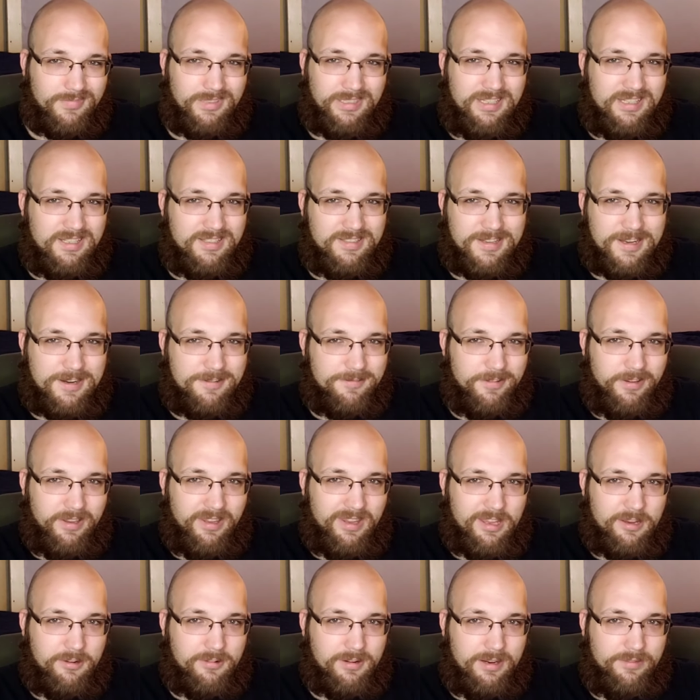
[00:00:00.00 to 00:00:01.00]
he's not really
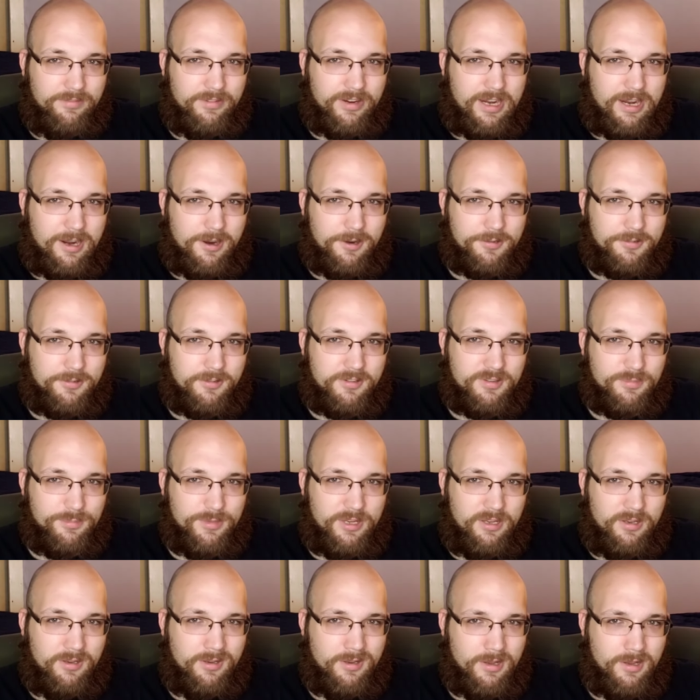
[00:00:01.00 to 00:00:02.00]
that great of a character to
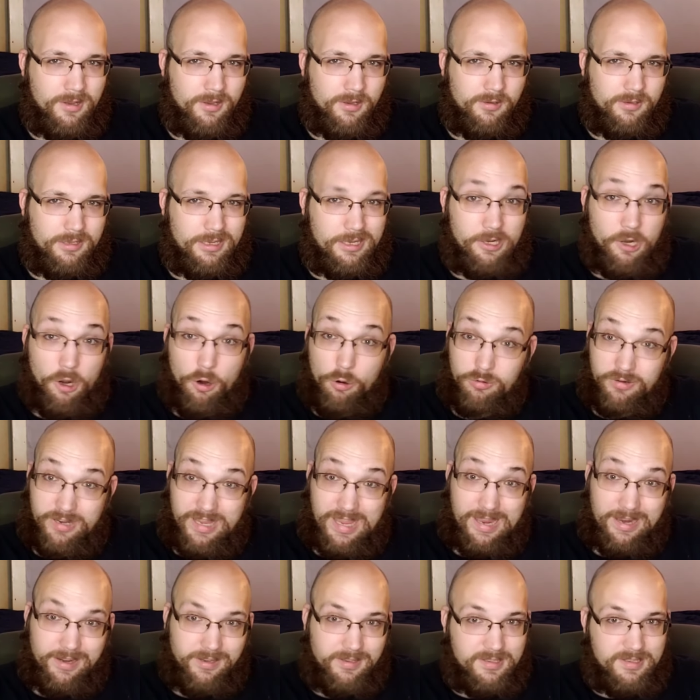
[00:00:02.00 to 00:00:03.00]
me. An
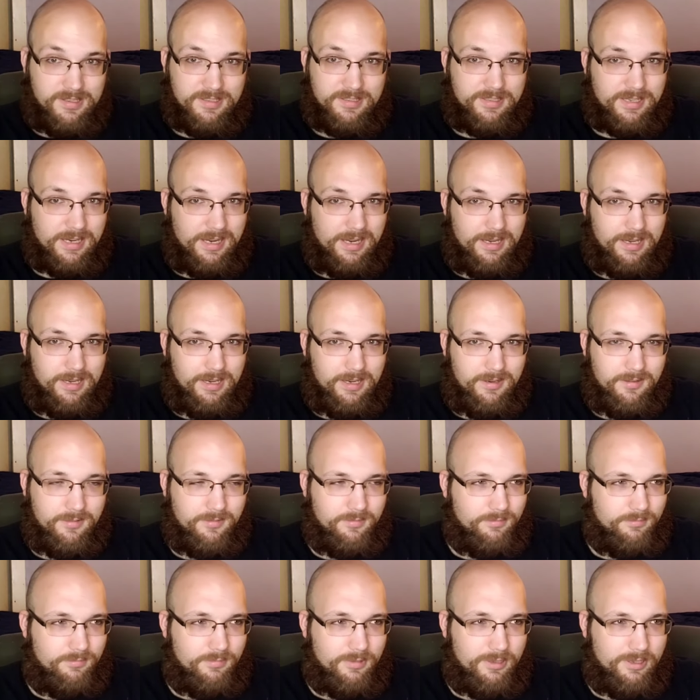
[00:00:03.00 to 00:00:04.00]
okay
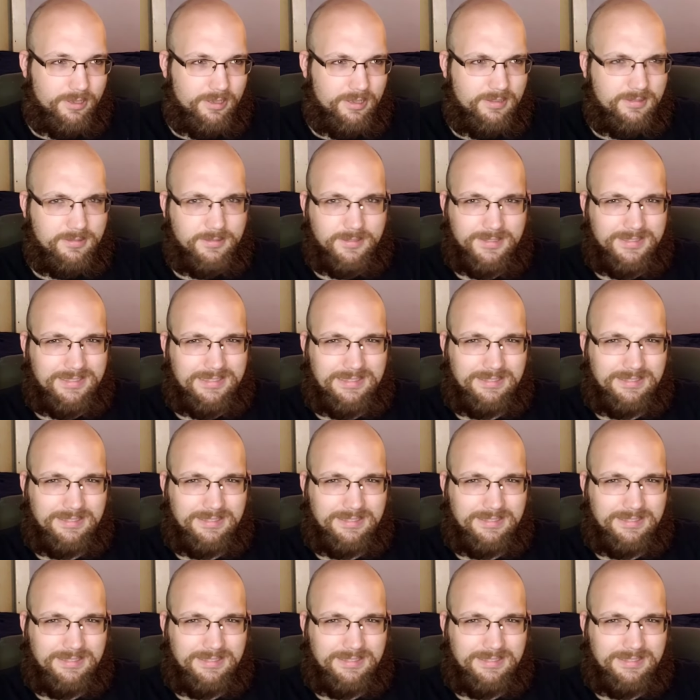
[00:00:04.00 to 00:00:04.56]
design, but